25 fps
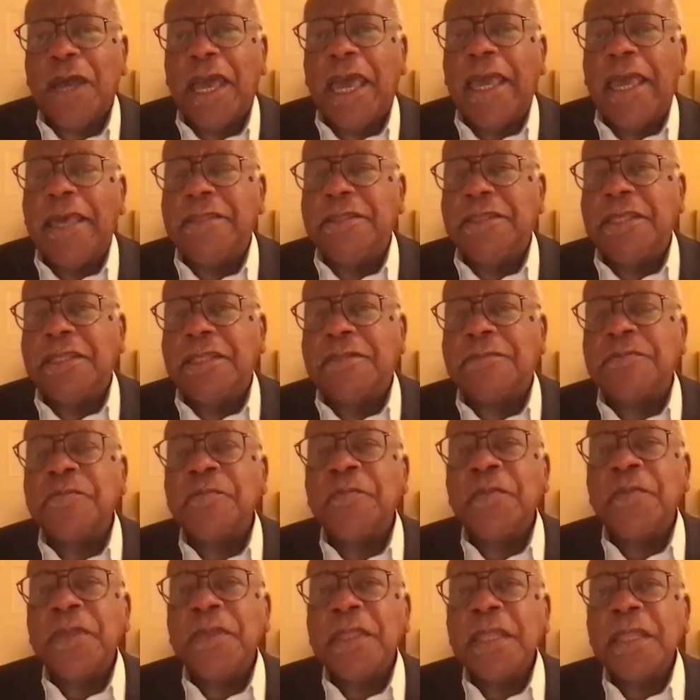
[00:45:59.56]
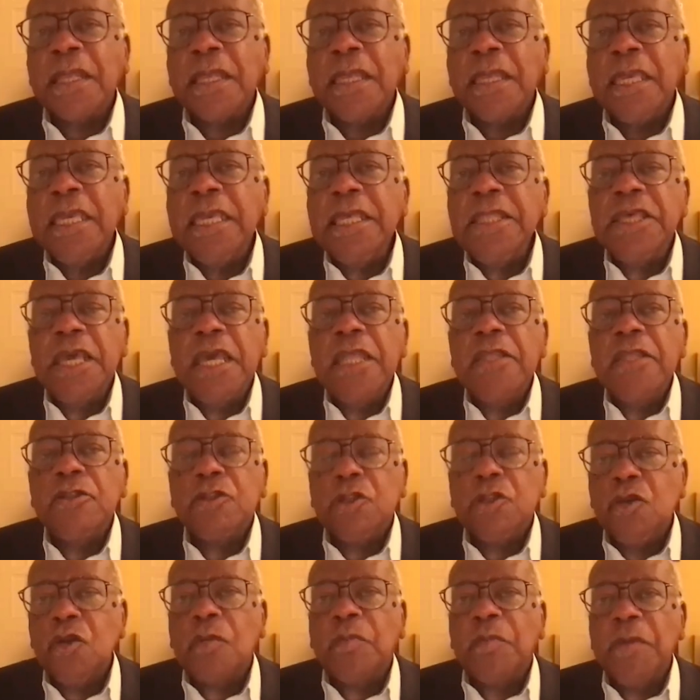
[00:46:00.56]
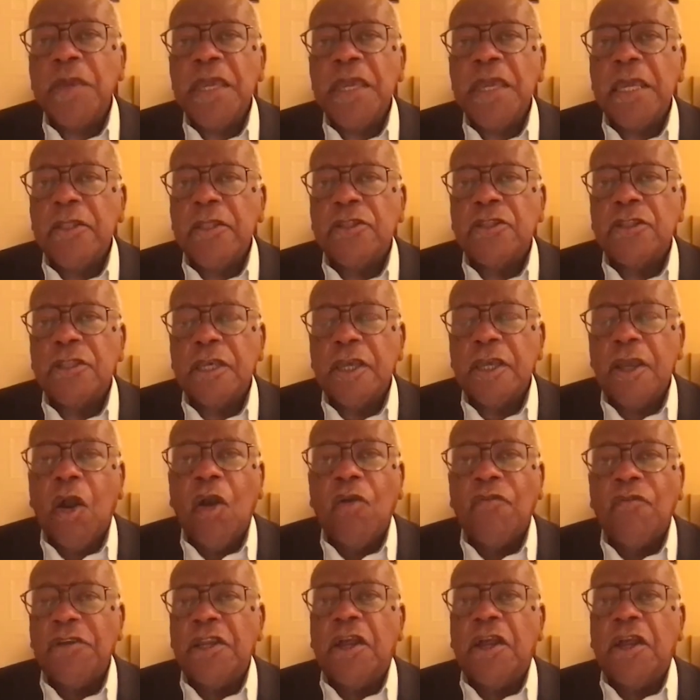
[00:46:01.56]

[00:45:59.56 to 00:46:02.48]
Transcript: add that he then took me into the Oval